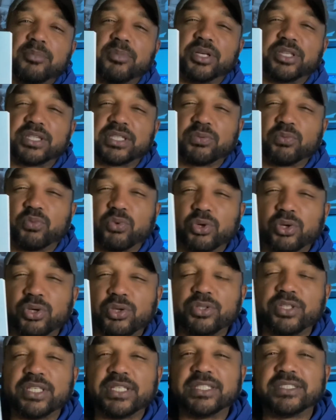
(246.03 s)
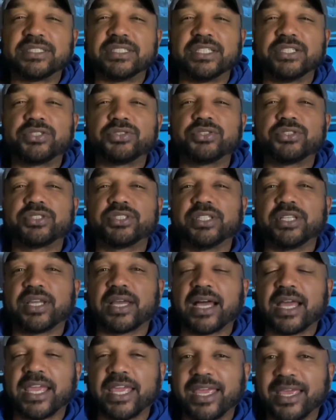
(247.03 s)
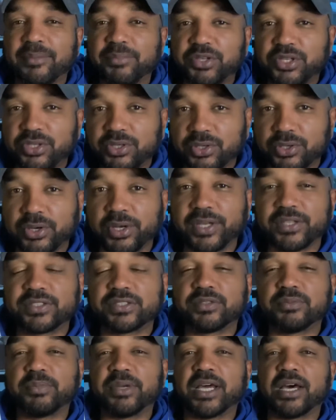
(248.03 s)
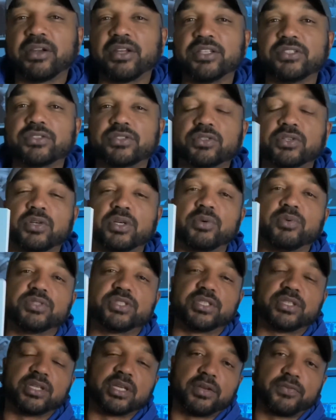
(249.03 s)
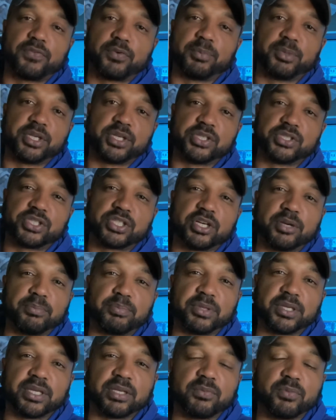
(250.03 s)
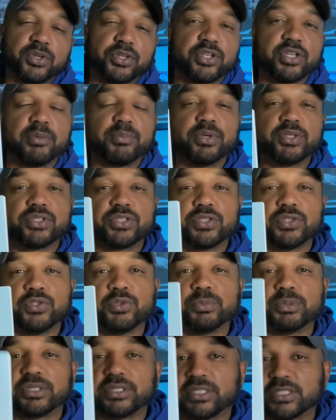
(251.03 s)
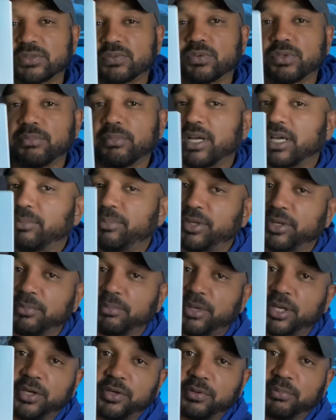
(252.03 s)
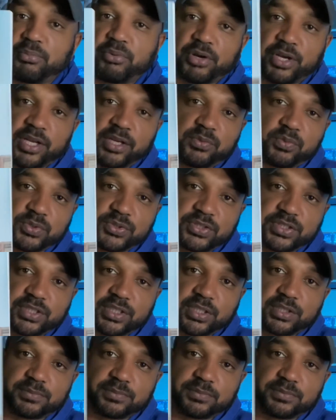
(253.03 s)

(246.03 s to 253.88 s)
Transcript: But the world is interesting. I am curious about it, so it was enough for me to jump in with number 2, but this one might be a make or break. We'll see.